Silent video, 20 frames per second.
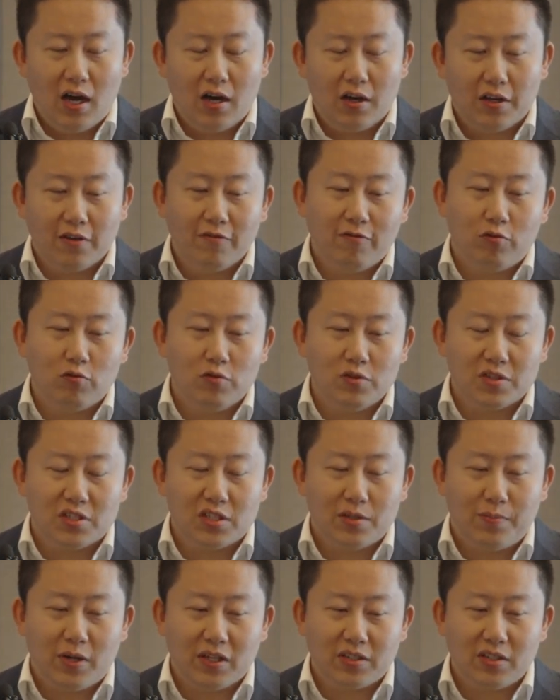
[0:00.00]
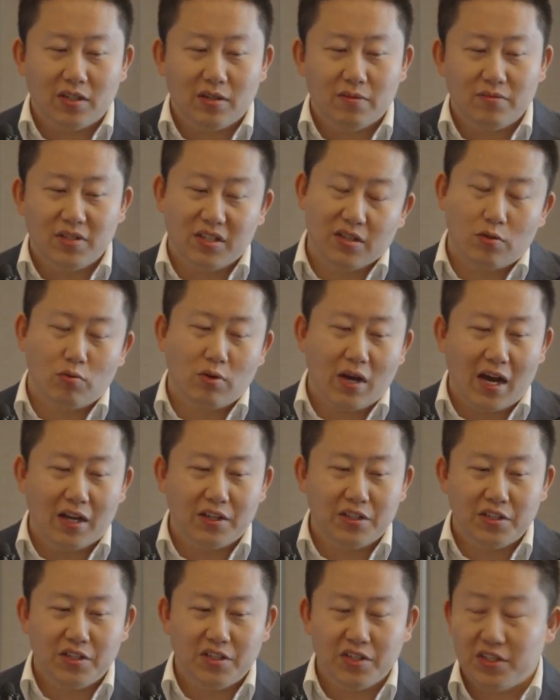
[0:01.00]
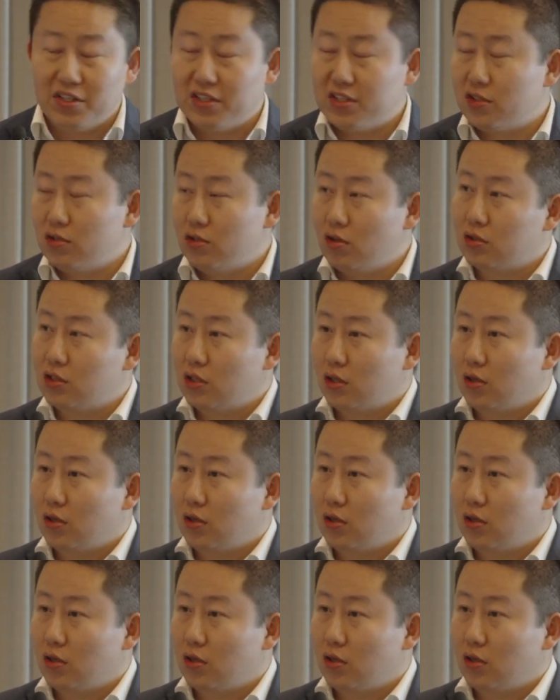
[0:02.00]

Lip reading: influence. But in the reality, it's not a